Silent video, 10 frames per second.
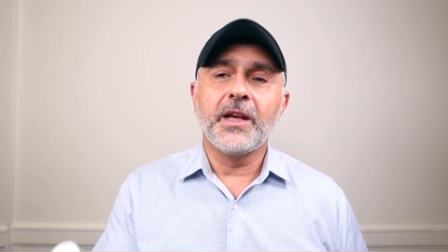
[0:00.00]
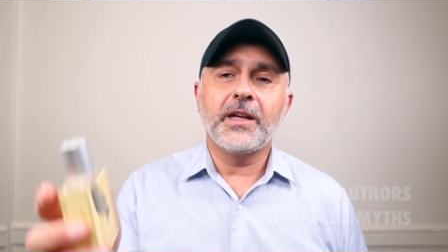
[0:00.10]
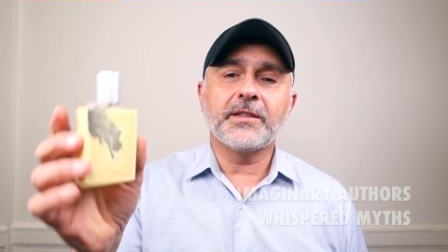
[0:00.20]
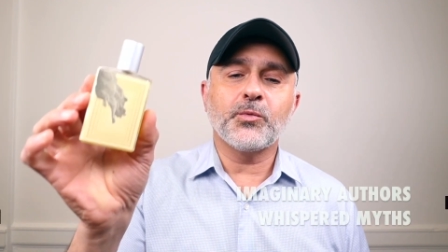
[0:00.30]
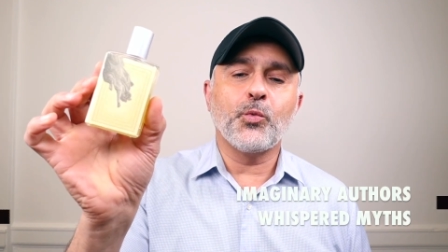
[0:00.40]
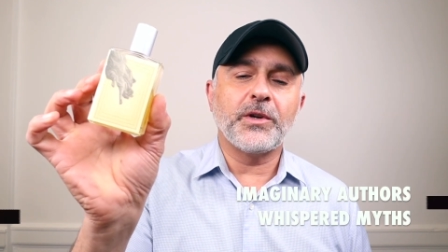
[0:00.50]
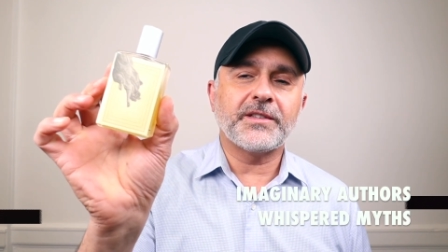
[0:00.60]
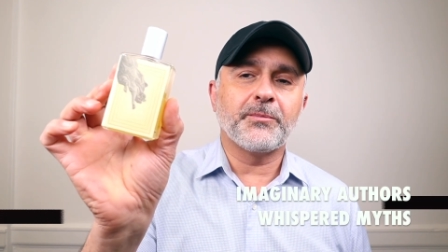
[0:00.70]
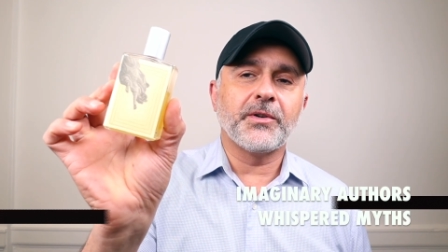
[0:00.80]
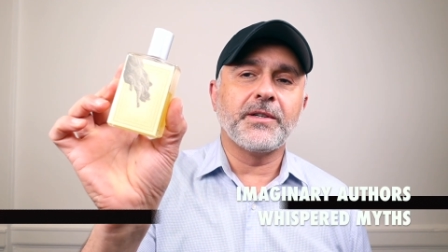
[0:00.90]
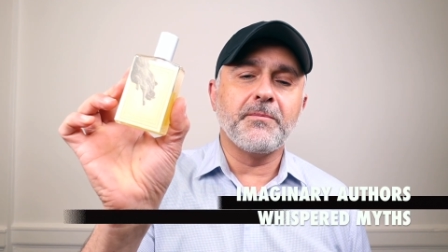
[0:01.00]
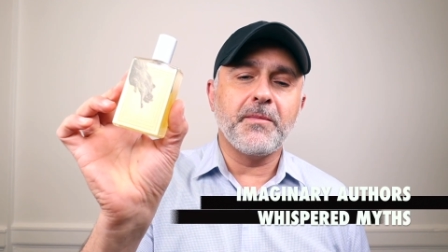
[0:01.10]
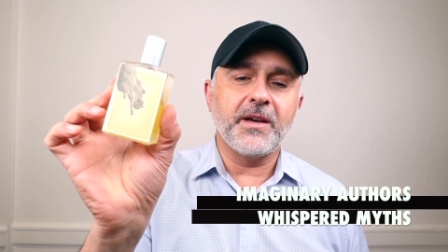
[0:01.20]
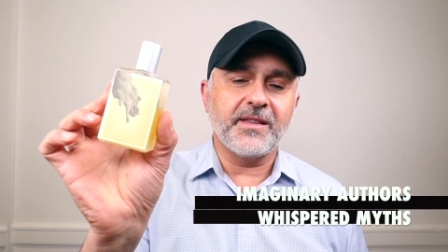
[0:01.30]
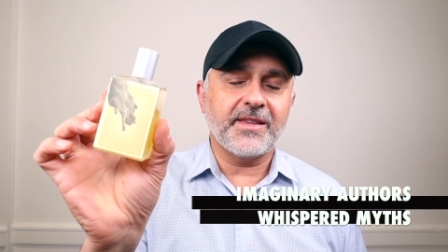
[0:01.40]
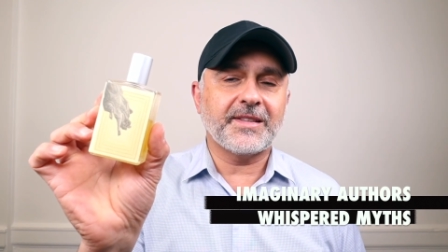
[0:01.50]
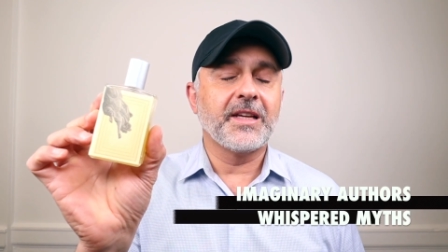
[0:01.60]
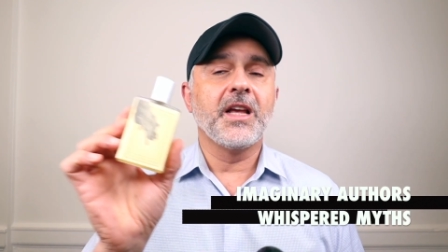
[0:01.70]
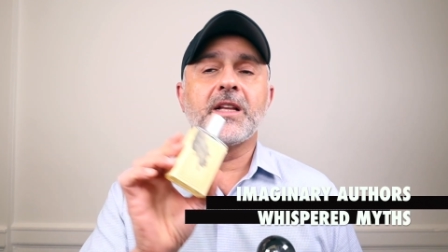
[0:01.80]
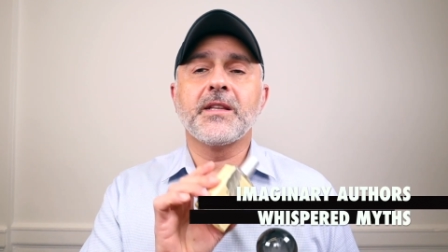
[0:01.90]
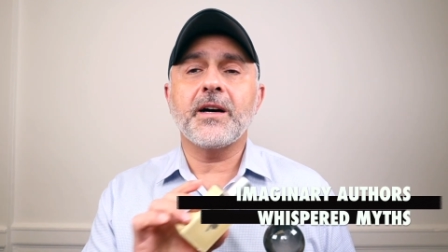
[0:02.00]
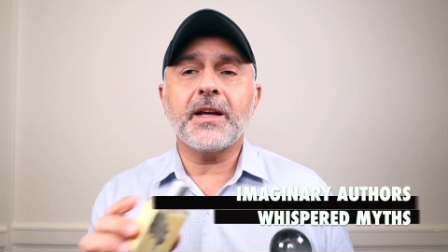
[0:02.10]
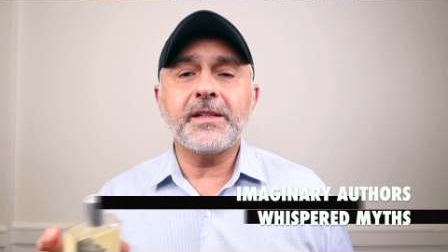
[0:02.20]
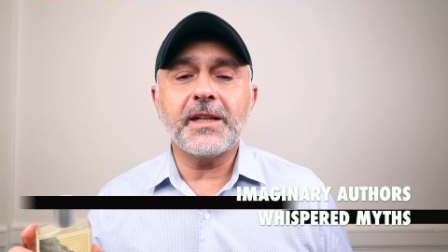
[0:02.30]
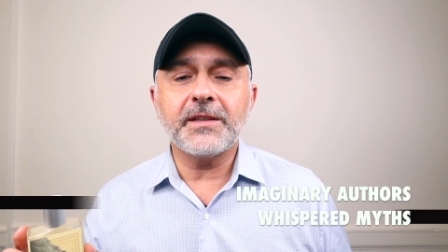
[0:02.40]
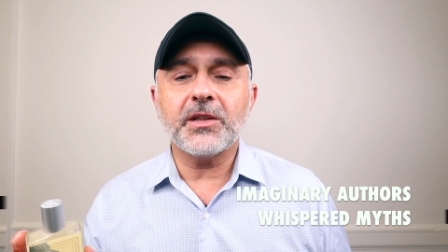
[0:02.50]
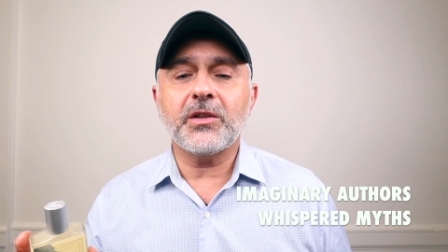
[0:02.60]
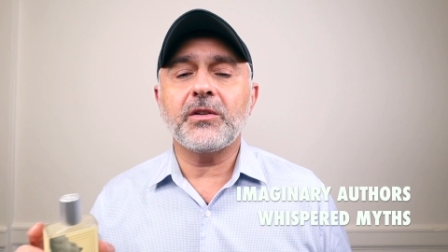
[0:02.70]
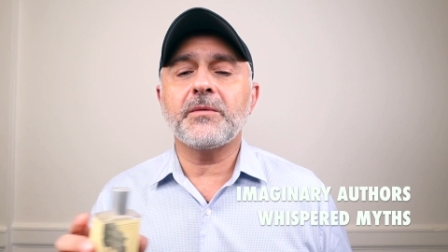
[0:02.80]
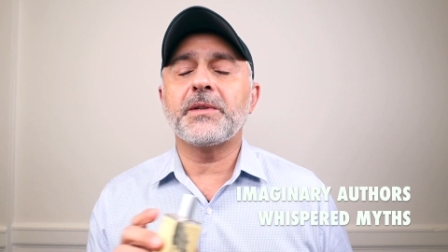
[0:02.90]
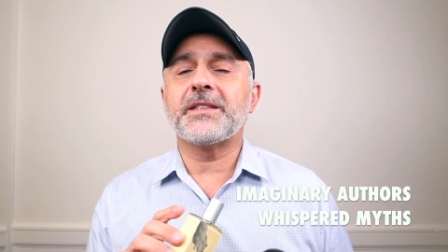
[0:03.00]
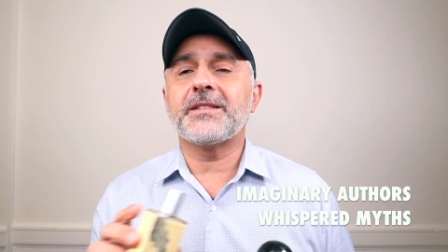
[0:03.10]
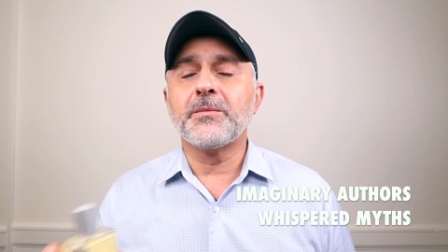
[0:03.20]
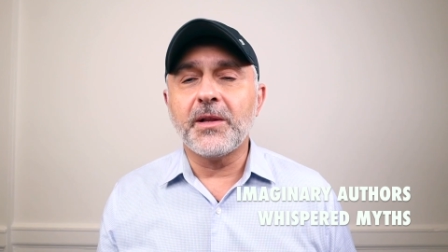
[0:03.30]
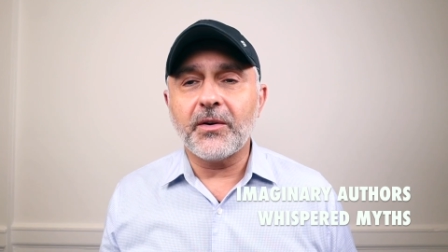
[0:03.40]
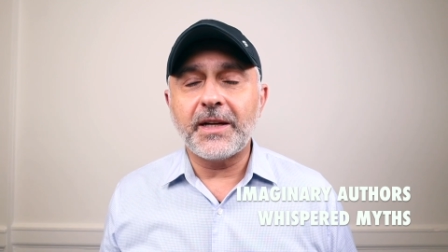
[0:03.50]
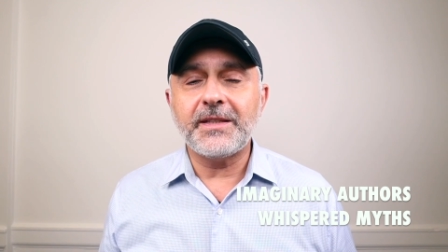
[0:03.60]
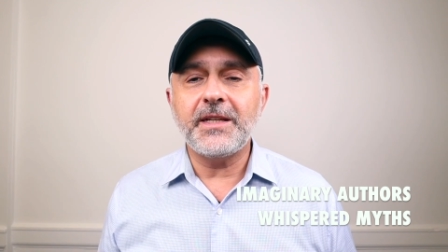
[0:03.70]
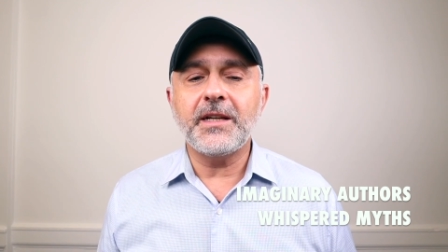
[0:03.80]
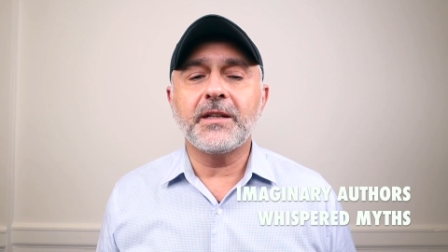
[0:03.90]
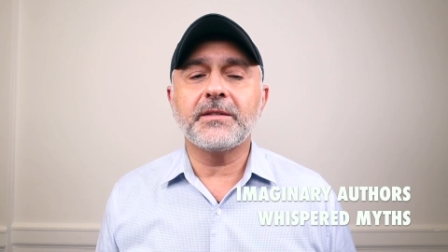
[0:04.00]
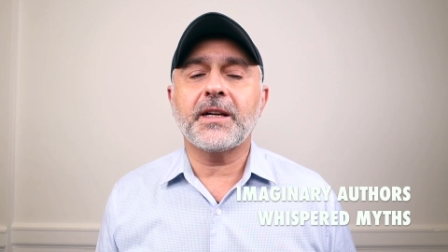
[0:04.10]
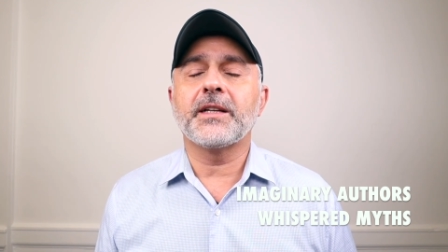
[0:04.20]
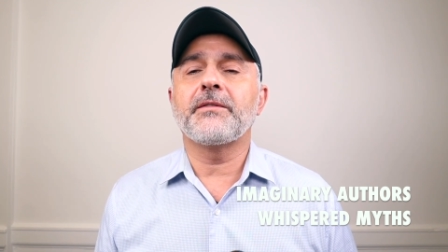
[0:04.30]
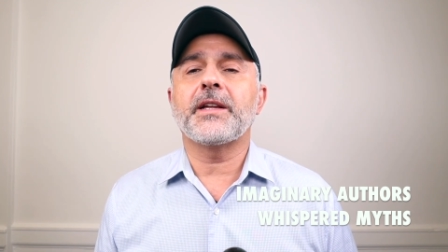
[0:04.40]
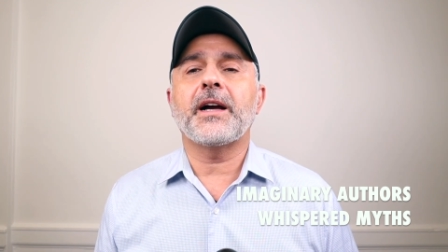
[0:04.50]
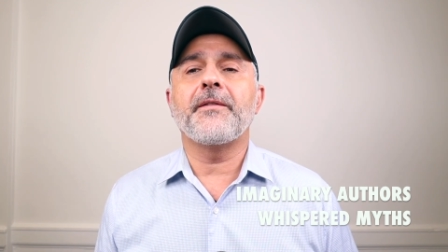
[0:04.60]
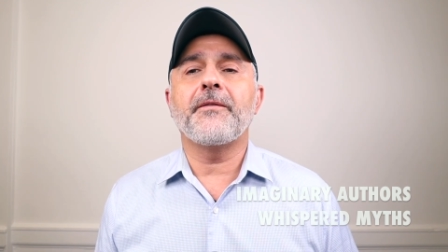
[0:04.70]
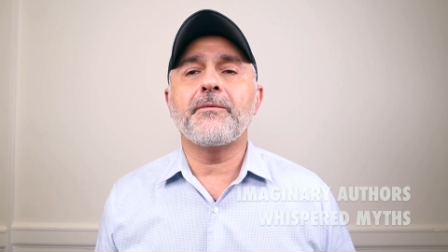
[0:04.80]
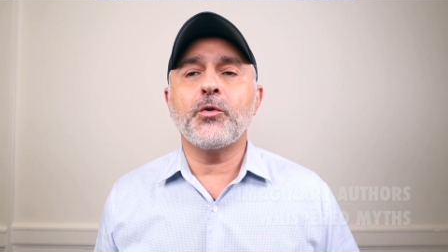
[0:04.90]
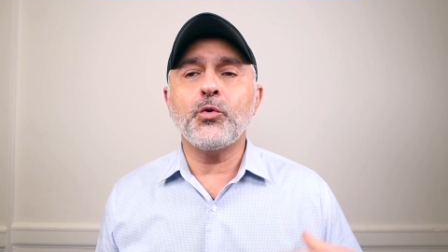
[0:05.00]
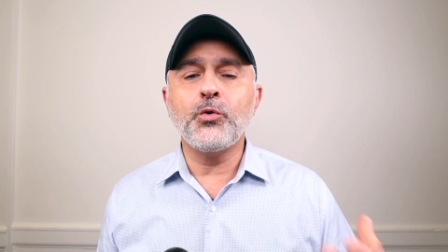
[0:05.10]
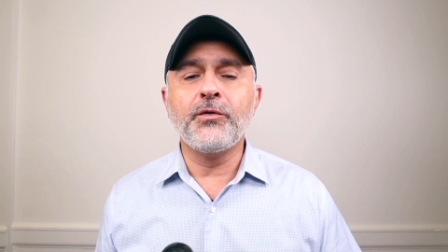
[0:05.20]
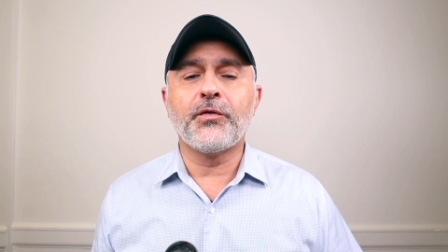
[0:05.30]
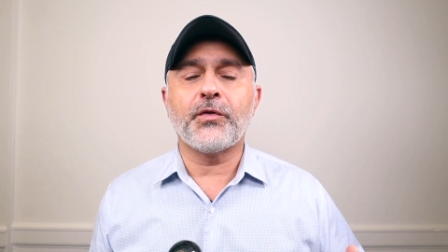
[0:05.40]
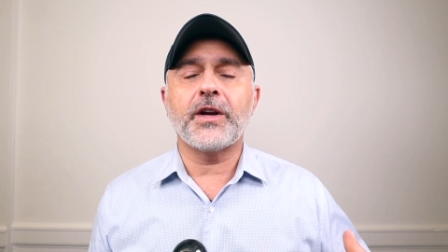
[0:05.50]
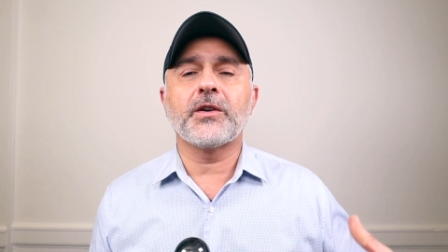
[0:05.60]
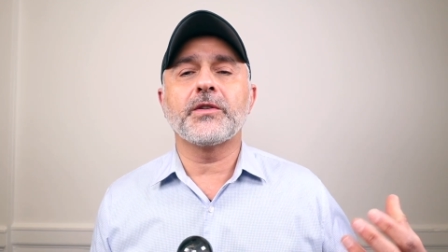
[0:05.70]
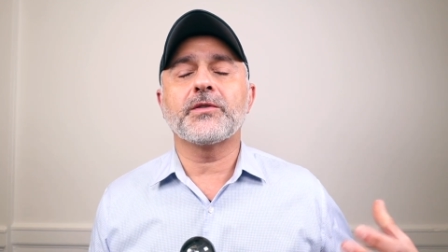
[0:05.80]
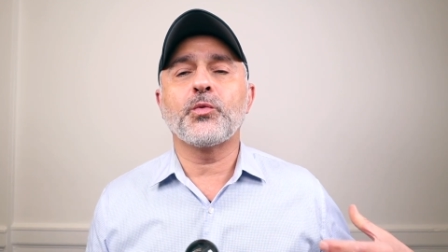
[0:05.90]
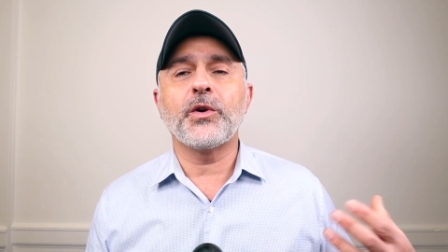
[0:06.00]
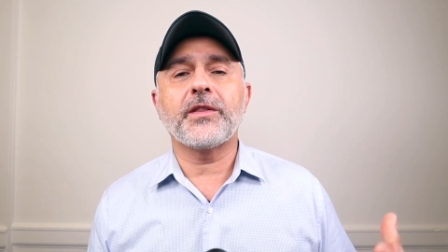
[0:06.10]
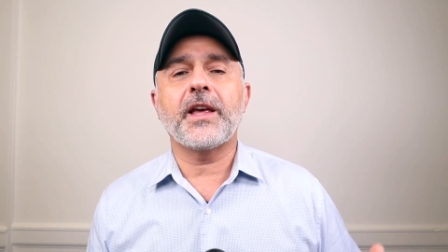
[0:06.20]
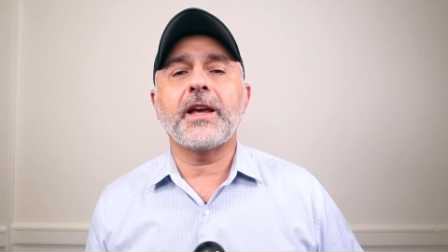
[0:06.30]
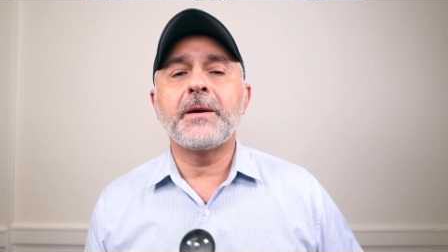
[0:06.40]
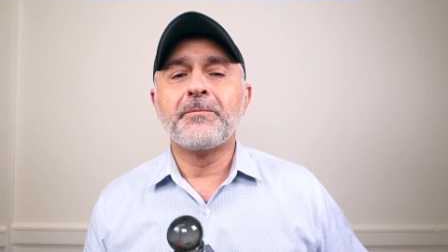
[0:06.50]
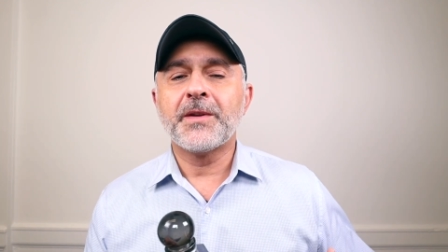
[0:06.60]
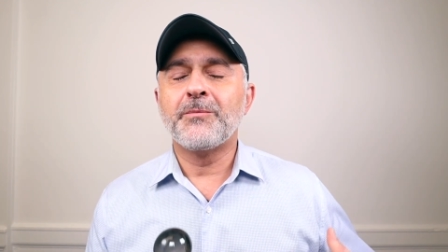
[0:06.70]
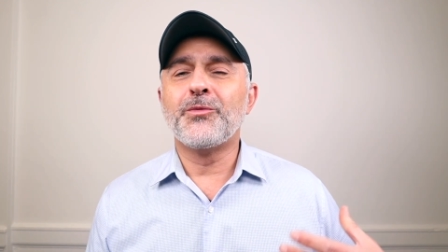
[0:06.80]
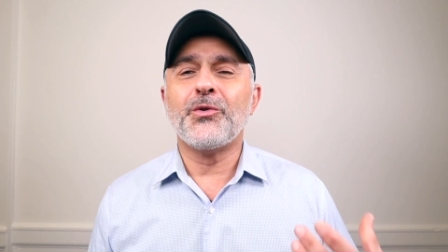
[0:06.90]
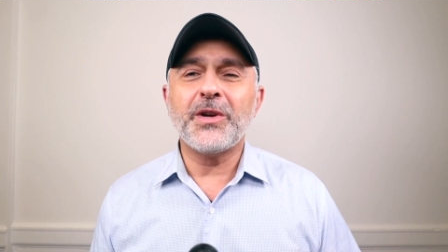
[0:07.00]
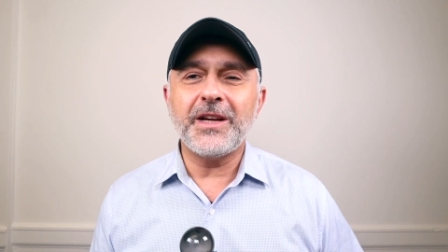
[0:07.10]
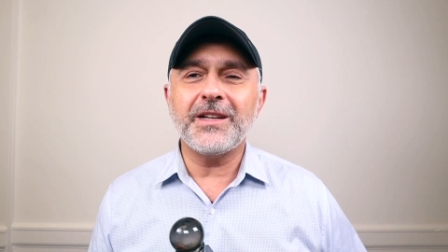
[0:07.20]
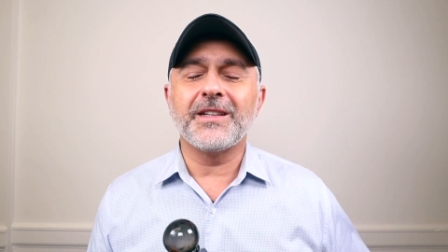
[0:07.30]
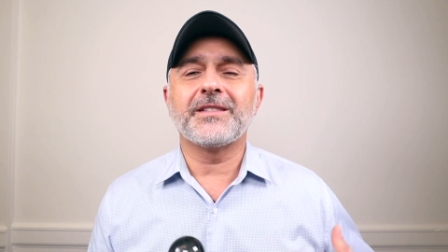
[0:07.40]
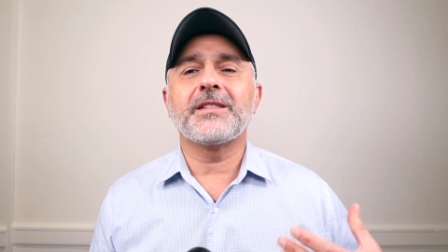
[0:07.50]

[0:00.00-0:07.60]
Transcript: It's Whispered Myths. Not identical, but similar ideas, kind of that oud fragrance with a marine and